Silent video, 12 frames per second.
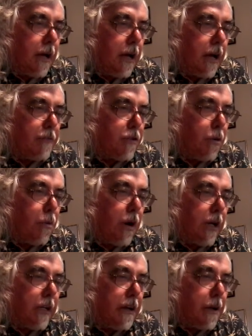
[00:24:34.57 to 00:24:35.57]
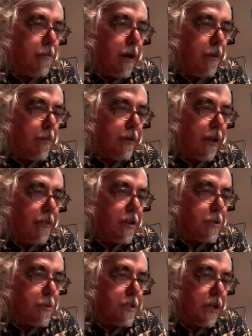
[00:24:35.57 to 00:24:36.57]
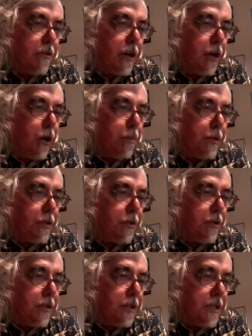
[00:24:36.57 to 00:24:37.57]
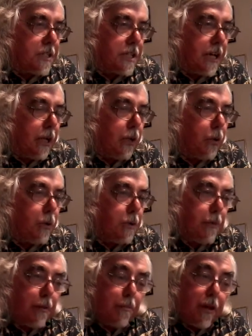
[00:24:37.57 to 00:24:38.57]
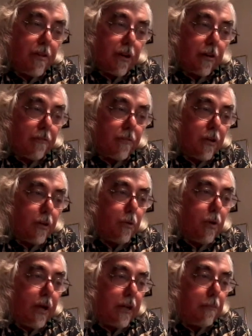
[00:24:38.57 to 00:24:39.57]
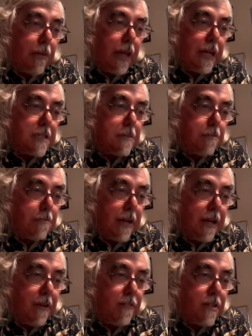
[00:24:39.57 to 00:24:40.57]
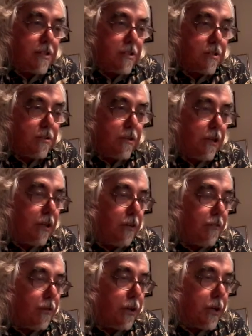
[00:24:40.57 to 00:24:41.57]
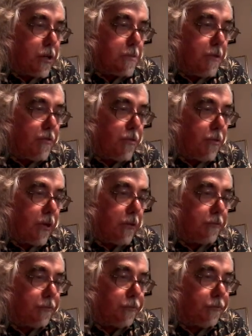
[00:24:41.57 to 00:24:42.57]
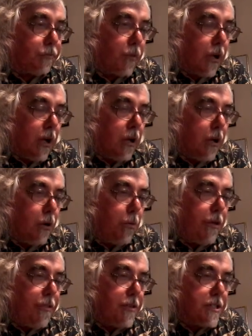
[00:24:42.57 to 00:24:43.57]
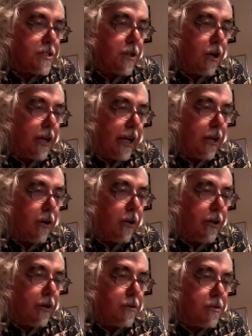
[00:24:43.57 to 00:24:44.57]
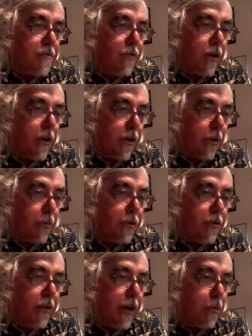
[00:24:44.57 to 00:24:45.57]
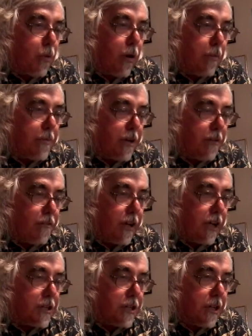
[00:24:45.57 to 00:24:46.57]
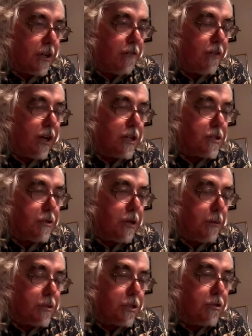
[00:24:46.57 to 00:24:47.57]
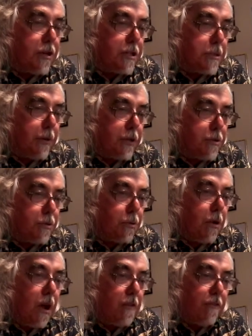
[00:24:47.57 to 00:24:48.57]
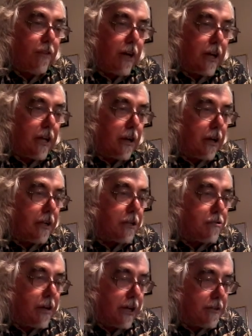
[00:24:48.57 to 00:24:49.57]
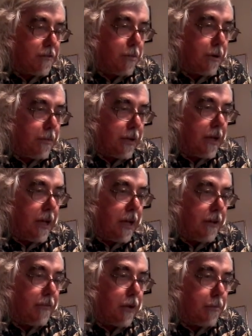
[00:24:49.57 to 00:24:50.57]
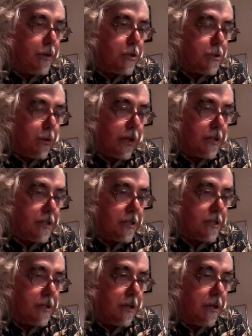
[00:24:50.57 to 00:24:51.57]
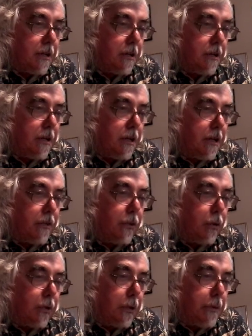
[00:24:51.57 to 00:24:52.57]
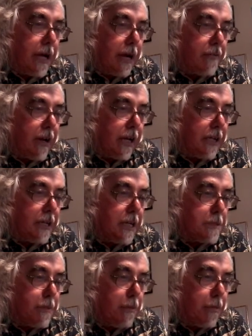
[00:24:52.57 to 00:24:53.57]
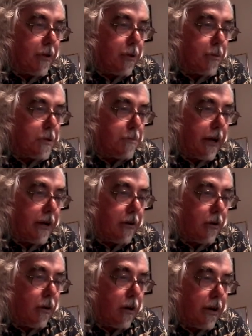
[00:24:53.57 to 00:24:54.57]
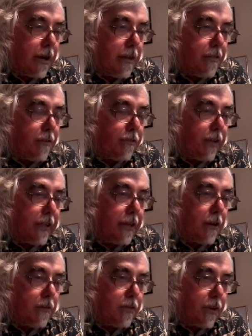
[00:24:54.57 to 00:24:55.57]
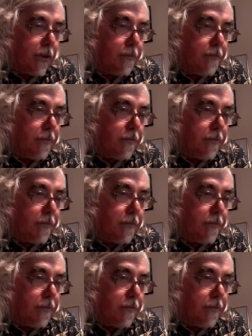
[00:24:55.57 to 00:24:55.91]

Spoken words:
After a while, I remembered that this was a great opportunity to say hello to my mother, who I had last paid a visit to nearly 4 years before. With this thought, I called out for her with great warmth and affection, and very soon I was greeted by two very young and attractive women in their mid-20s. The only way I recognized my mother was by her aura and the feeling of her.